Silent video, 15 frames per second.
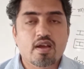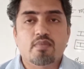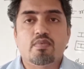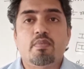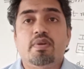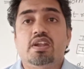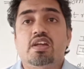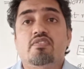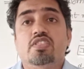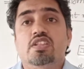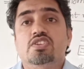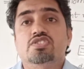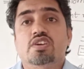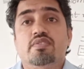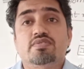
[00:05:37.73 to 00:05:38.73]
moment of
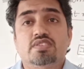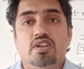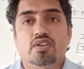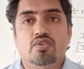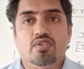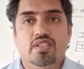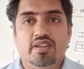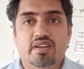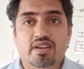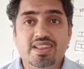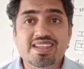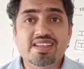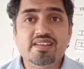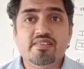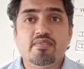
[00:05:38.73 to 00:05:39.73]
inertia of circular
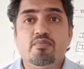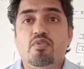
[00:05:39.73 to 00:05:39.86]
ring,